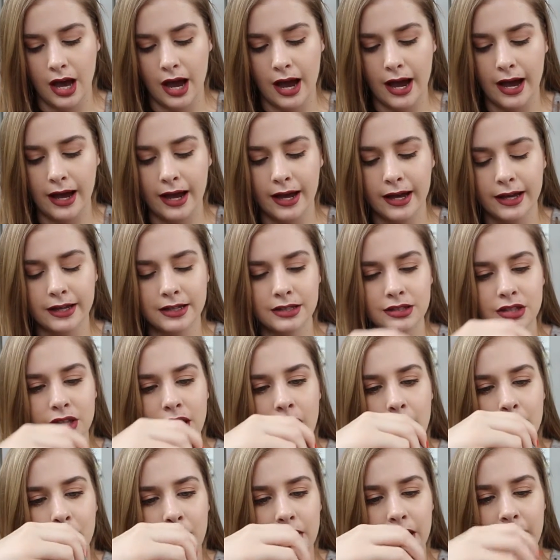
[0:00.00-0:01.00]
And the
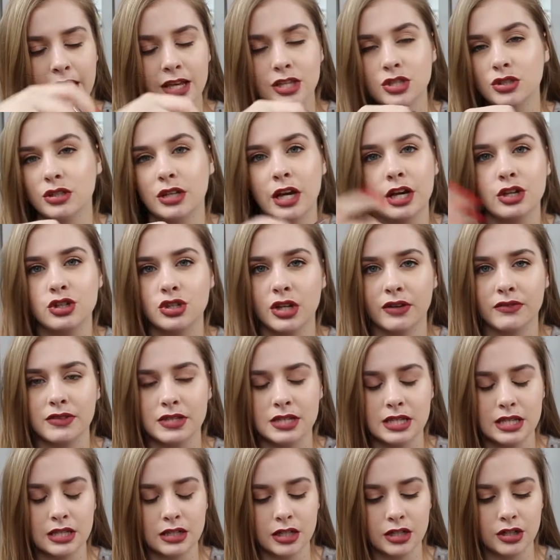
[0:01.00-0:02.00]
applicator, in case you haven't
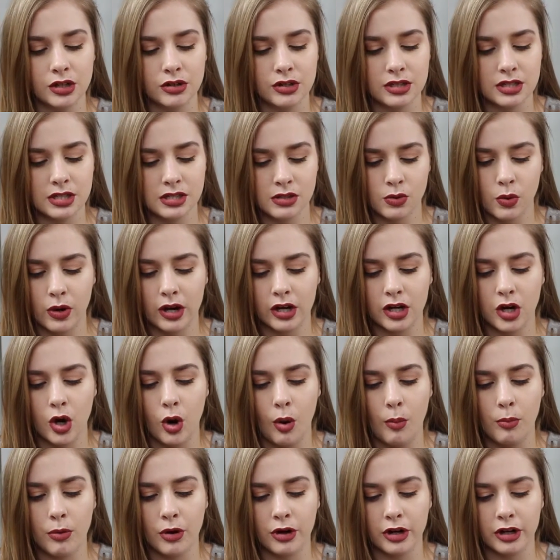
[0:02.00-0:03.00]
seen, I know this is quite a
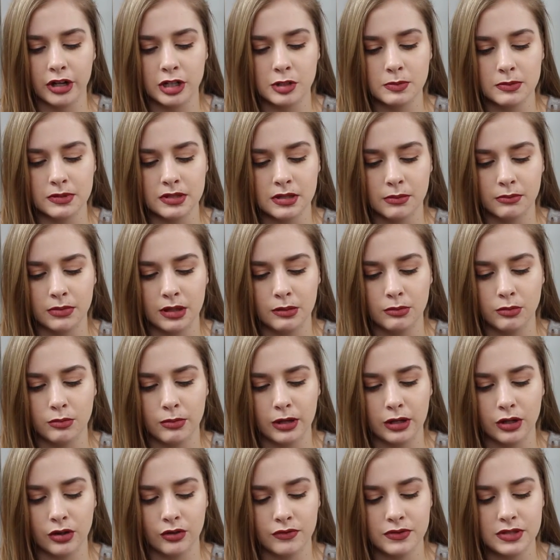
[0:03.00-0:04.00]
cult product but some people
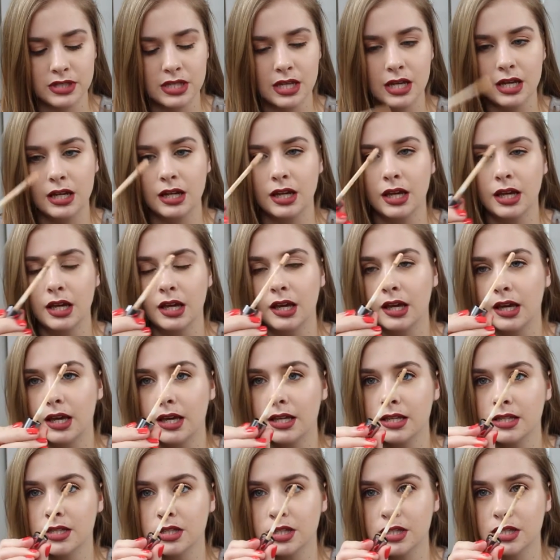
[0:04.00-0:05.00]
might not have seen,
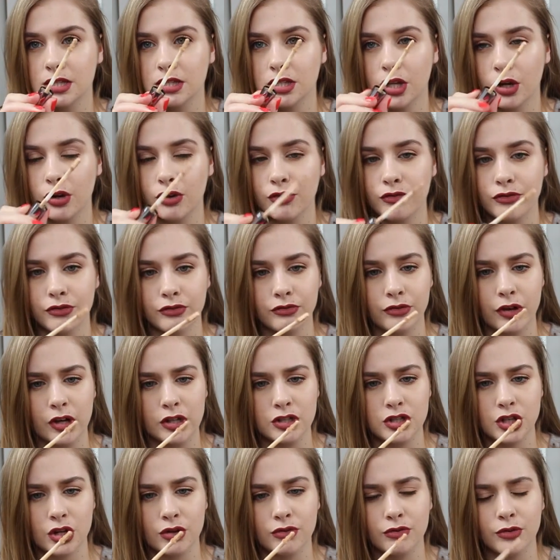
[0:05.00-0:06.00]
is this Dof...
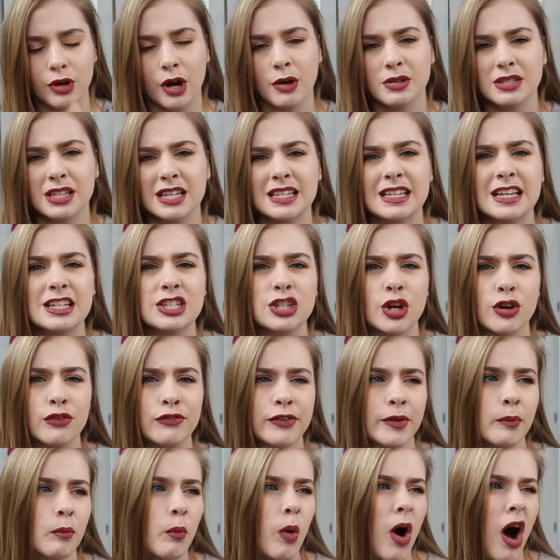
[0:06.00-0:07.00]
Dof I was going to say
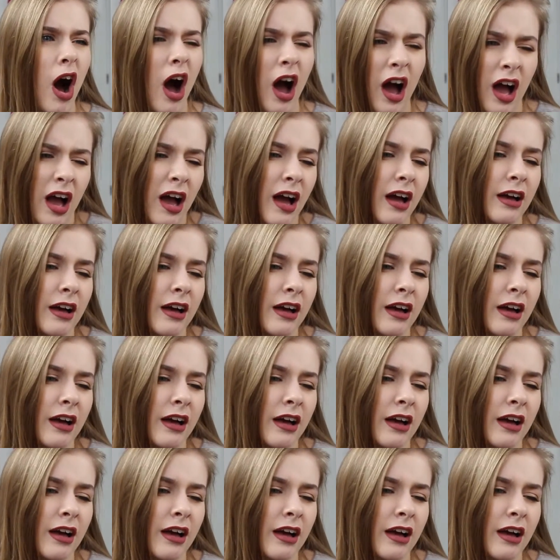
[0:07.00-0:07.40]
Dauphinois.